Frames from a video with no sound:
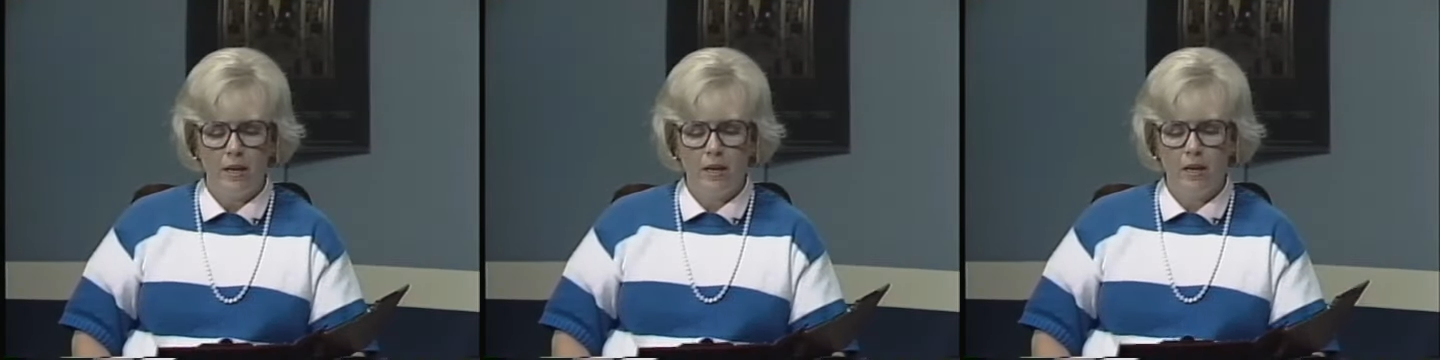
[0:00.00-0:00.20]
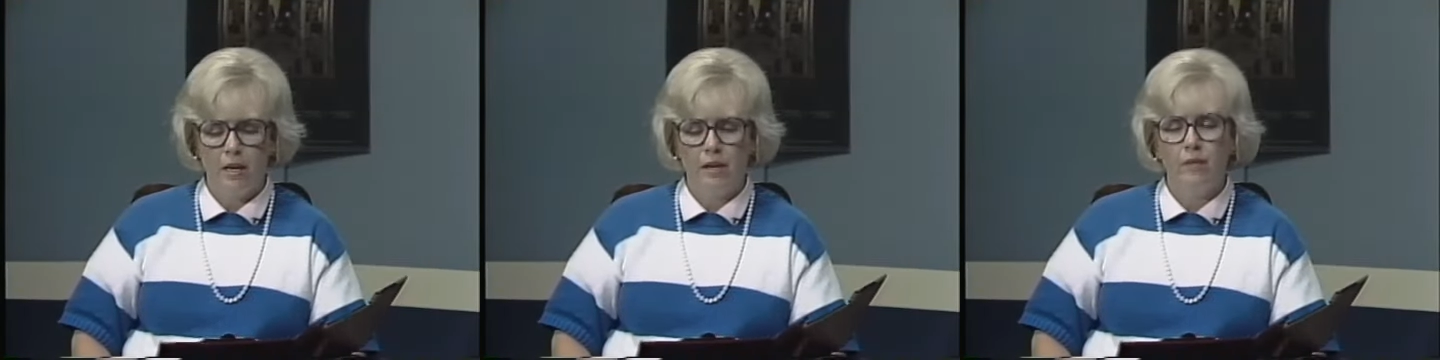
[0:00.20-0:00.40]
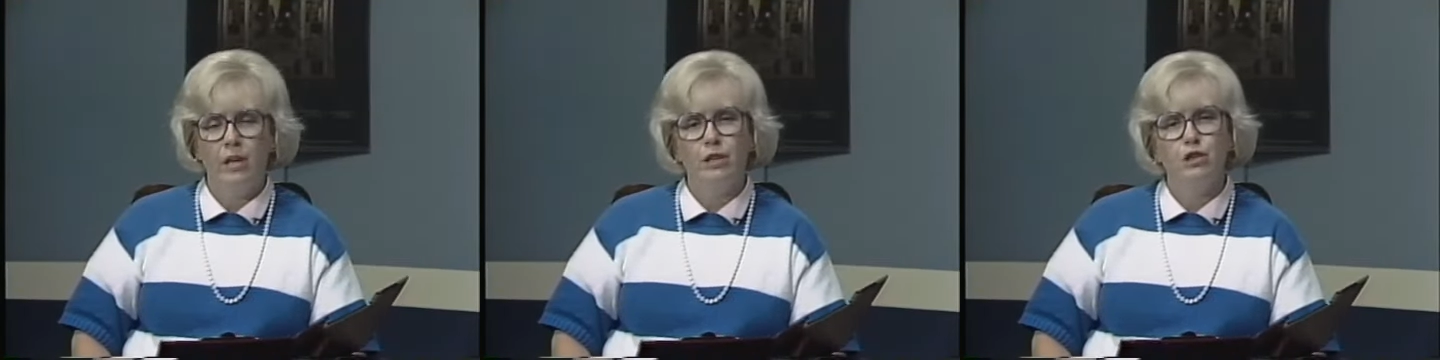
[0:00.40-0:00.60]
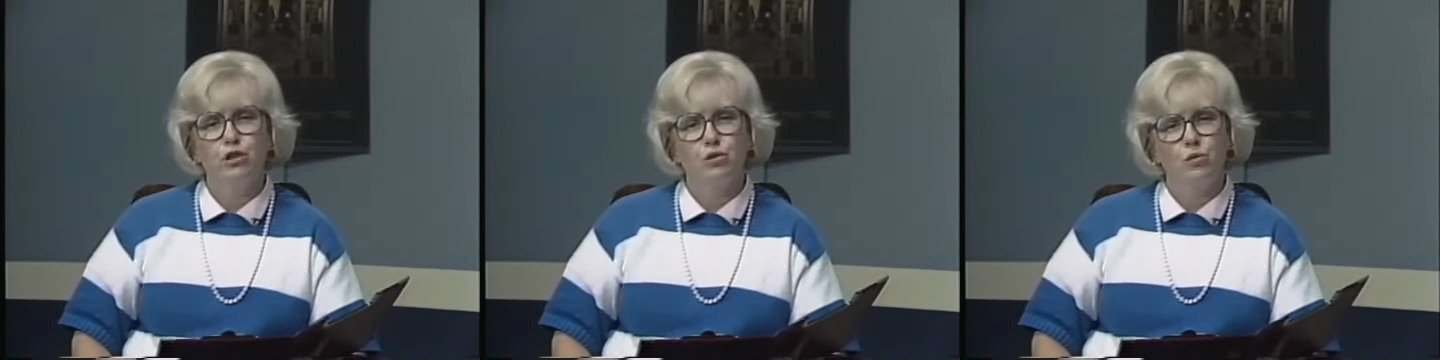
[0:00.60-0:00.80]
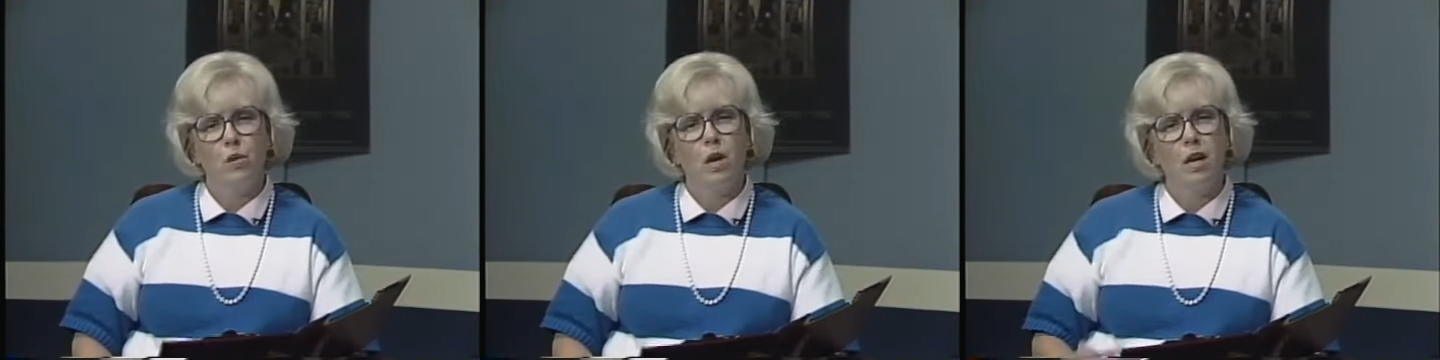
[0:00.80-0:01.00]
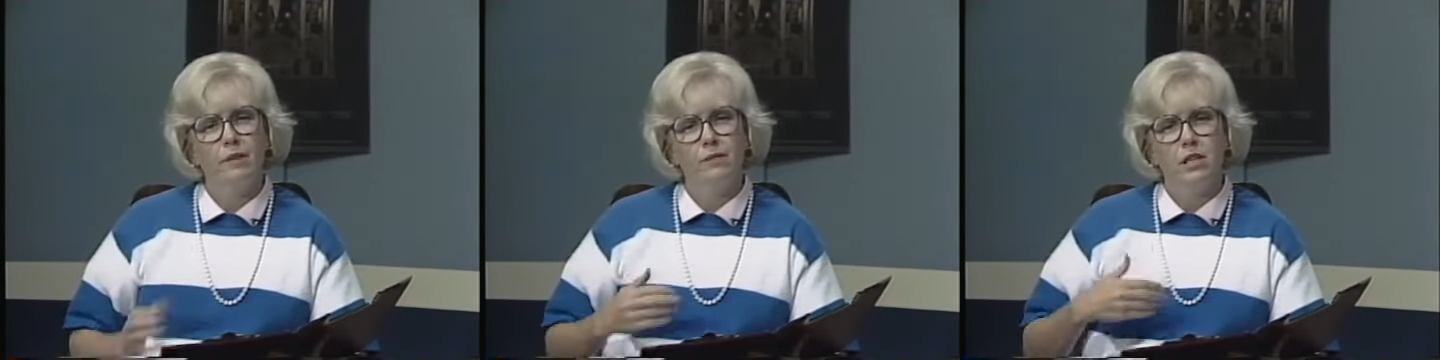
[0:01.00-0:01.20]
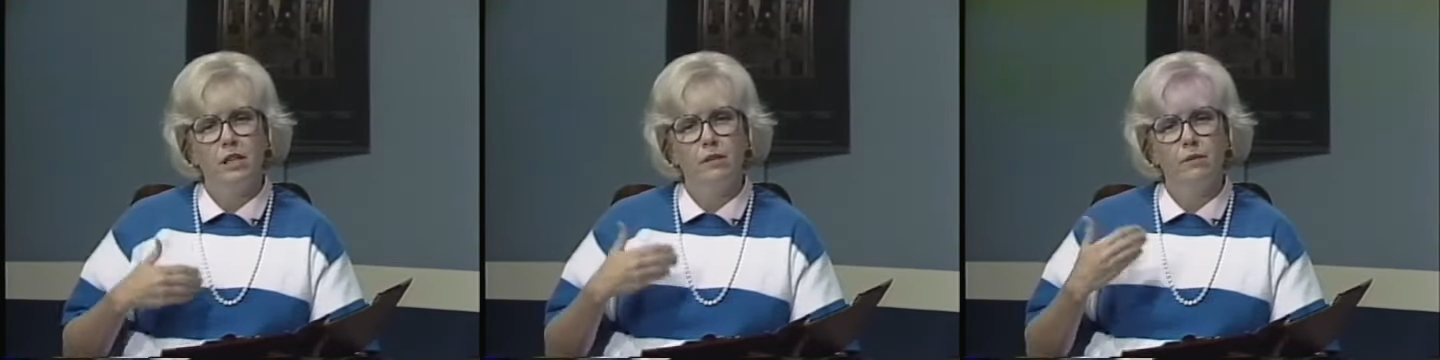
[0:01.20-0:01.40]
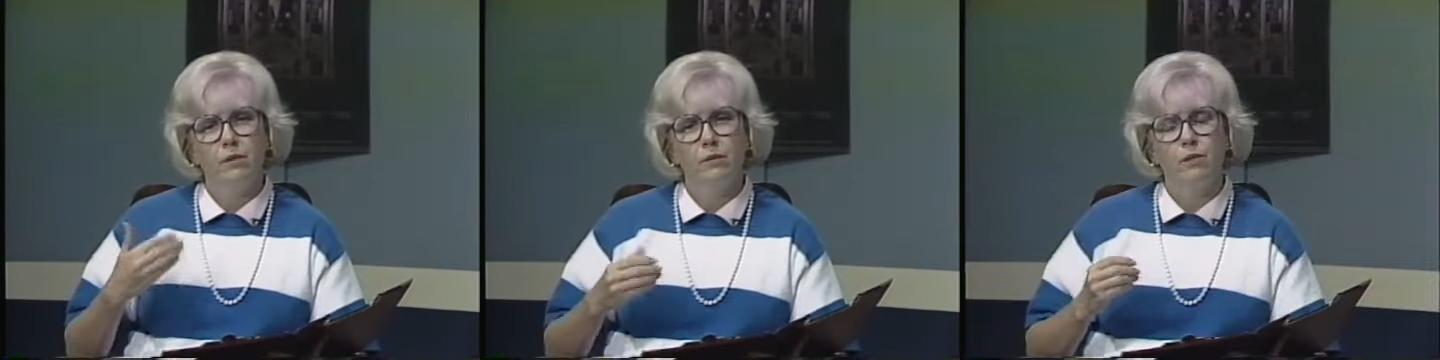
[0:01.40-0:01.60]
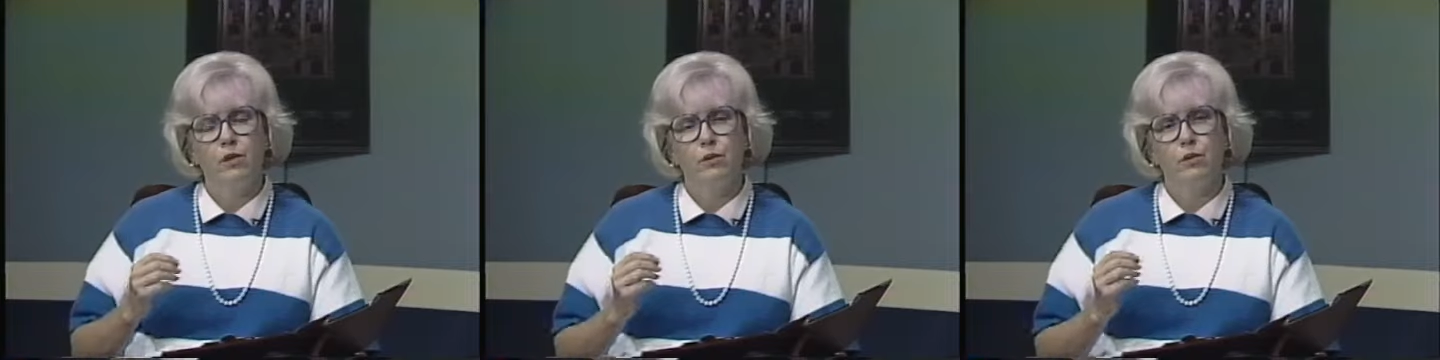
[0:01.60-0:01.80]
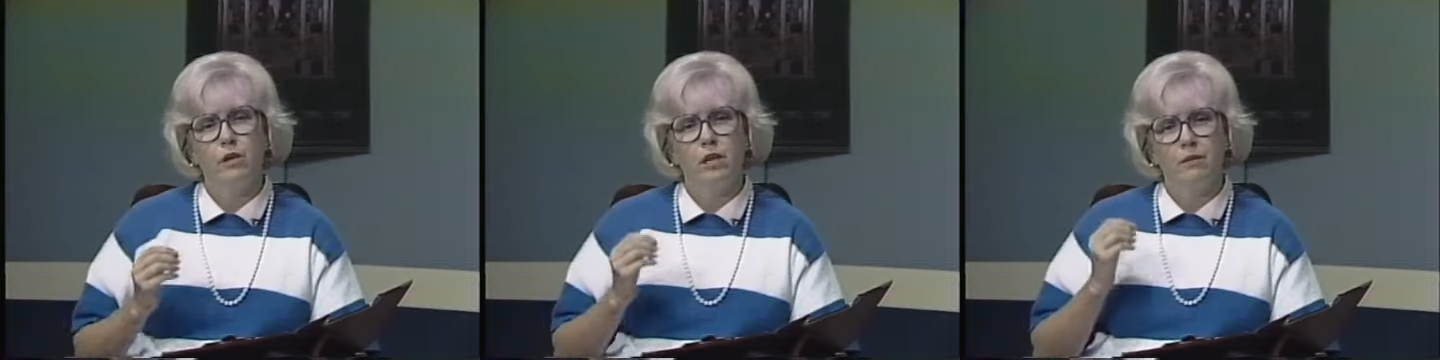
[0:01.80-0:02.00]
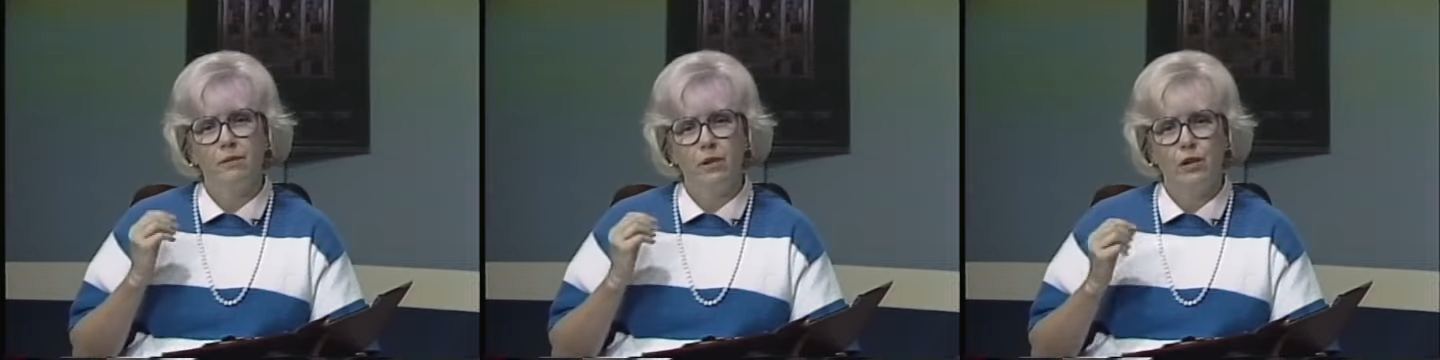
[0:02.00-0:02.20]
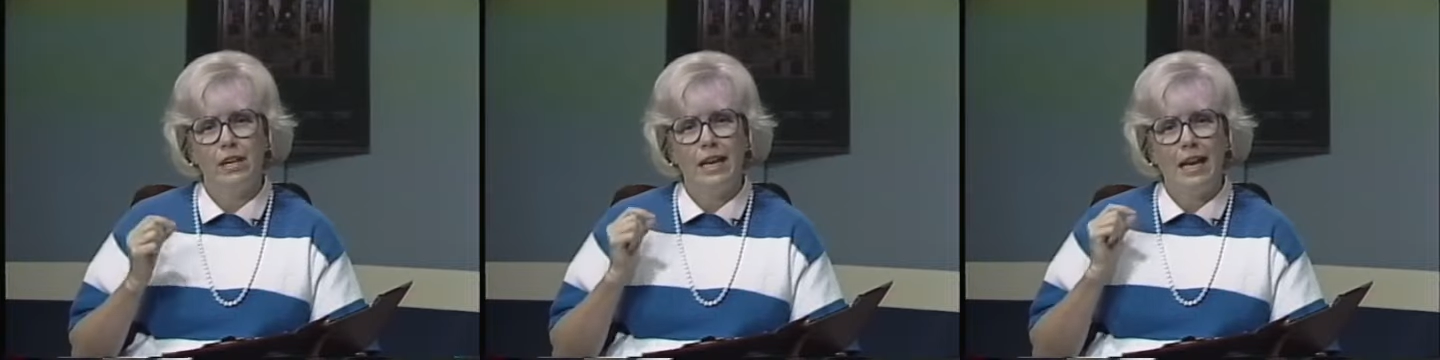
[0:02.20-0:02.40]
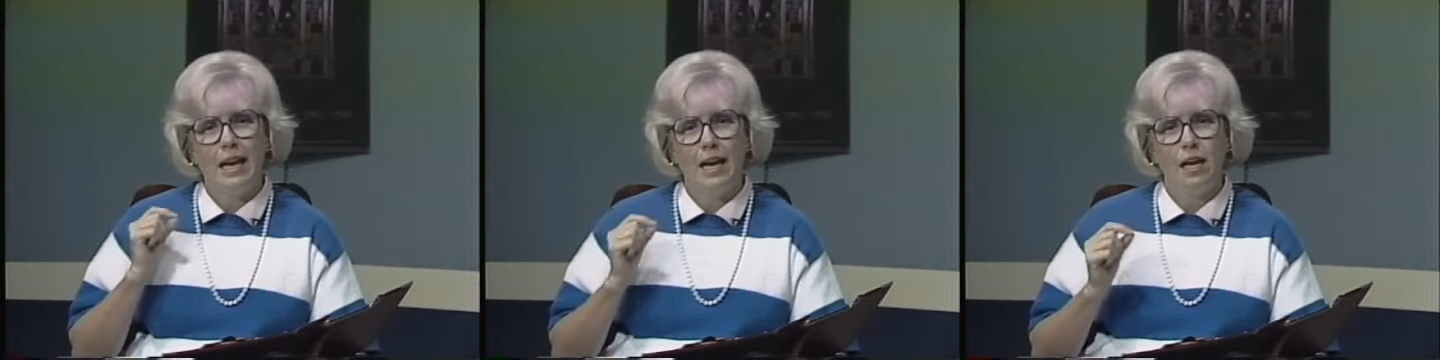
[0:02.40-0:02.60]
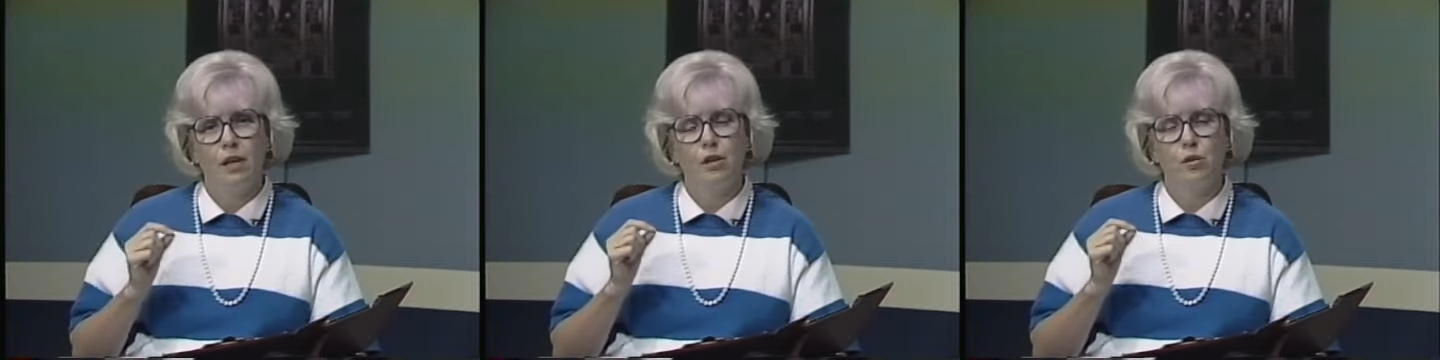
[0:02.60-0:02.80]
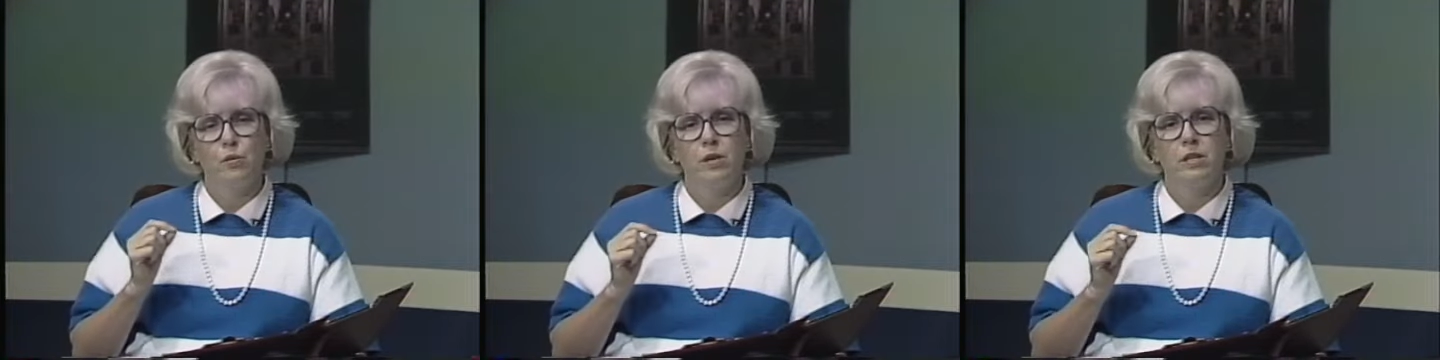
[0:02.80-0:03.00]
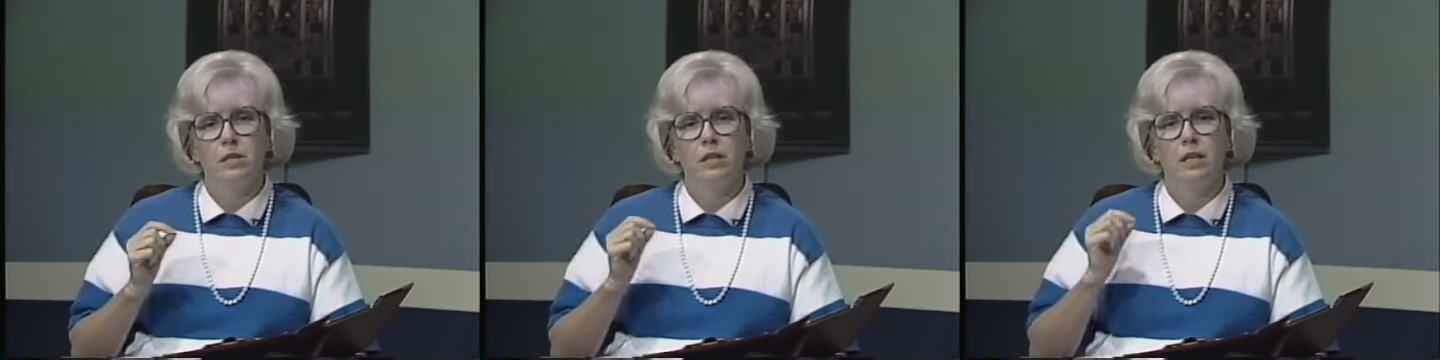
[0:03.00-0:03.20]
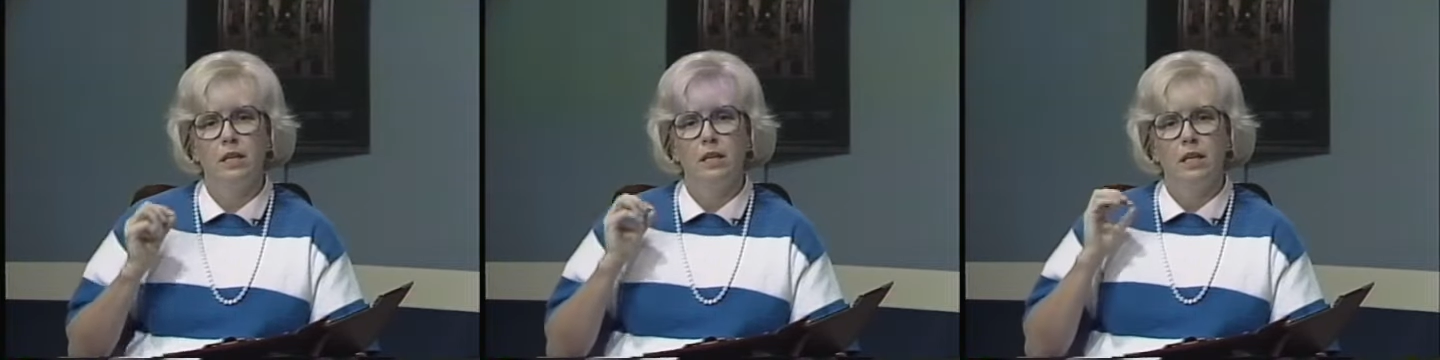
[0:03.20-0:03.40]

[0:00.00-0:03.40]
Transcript: and they strive to give the viewer a very accurate,